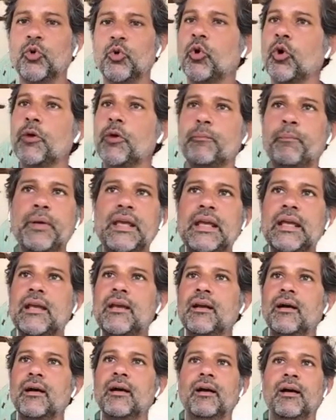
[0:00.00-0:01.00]
you could
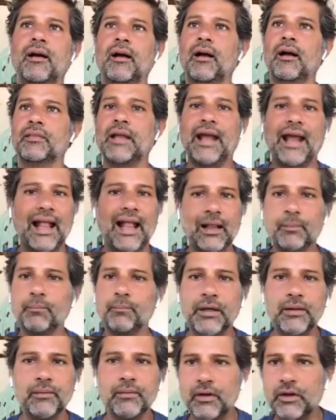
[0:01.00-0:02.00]
be the
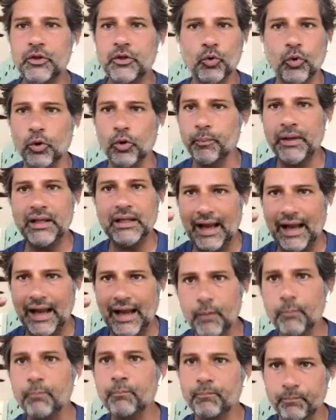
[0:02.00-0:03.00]
helmman, you could be the
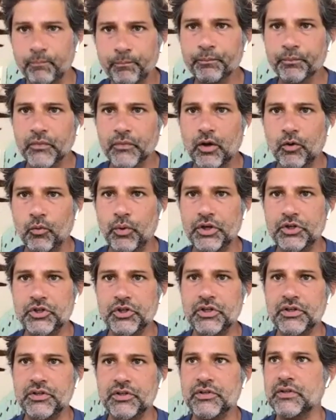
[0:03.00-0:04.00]
helm, which
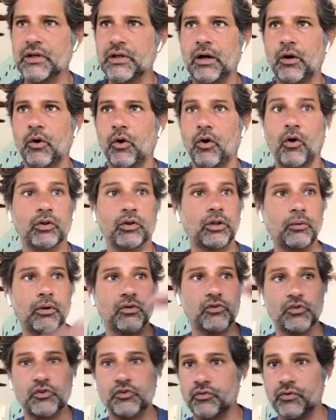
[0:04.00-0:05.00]
is, or
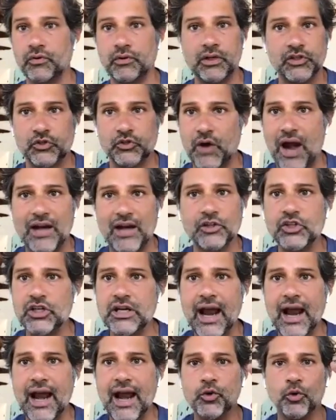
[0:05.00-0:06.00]
the
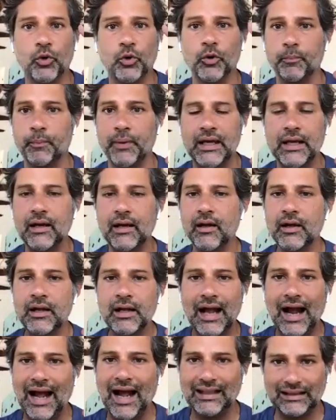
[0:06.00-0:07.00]
strategy head, you could be
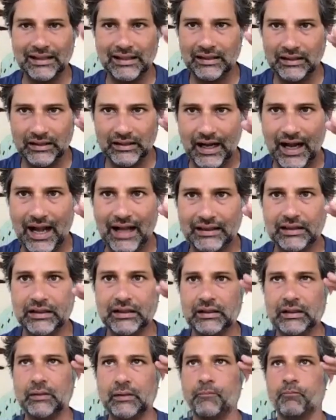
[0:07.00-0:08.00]
at
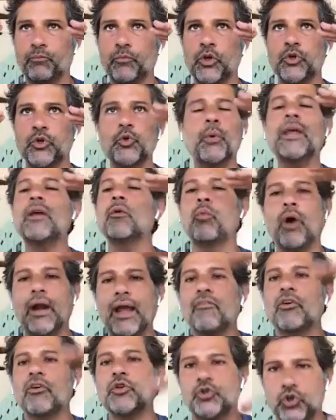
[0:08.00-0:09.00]
the doing
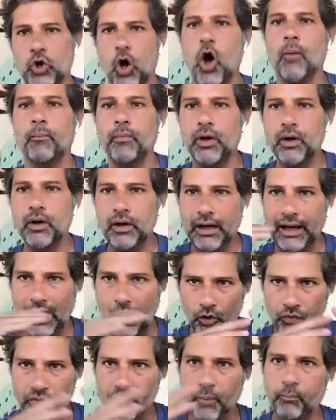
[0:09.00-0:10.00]
whatever job
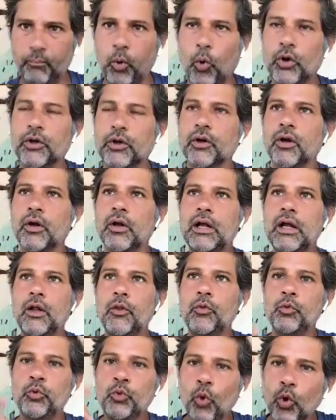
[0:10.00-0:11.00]
on the boat.
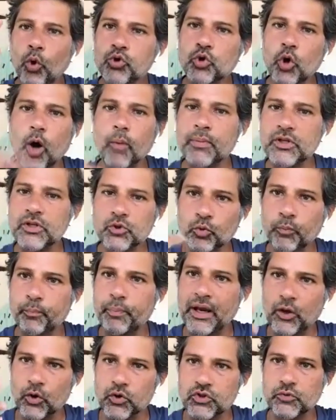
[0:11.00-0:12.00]
No job is too
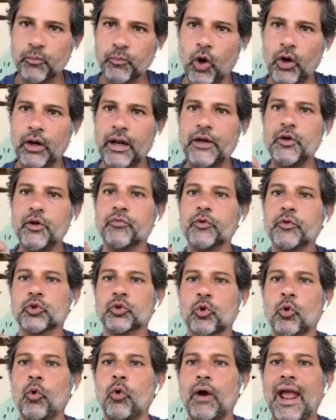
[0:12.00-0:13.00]
big or small, and you have
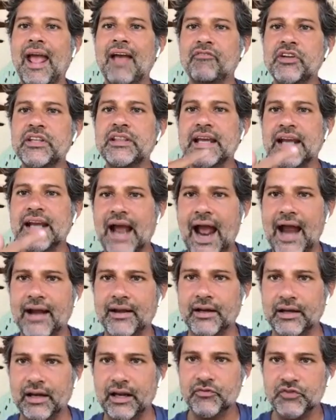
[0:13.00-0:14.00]
to throw everything
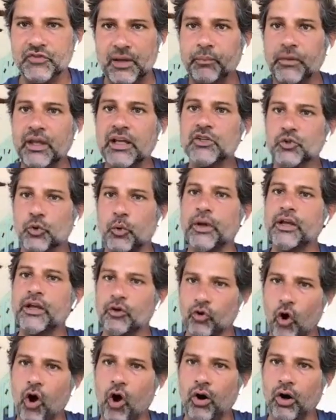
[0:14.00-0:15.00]
at it. If something is going
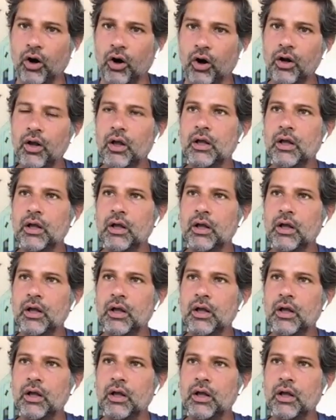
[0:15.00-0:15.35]
wrong,